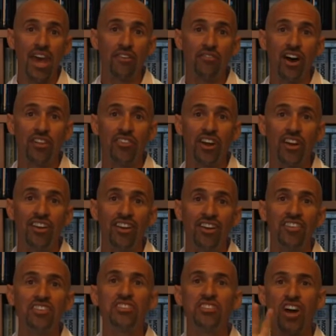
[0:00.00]
may have out there.
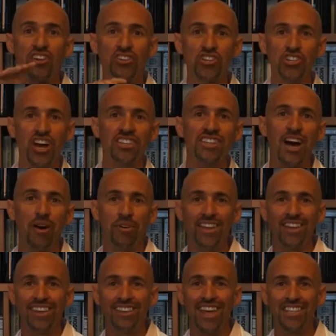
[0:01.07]
This is Dr. Shawn
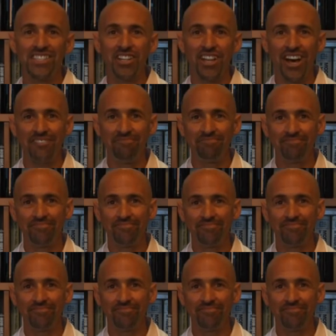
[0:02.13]
Talbott. Thanks a lot.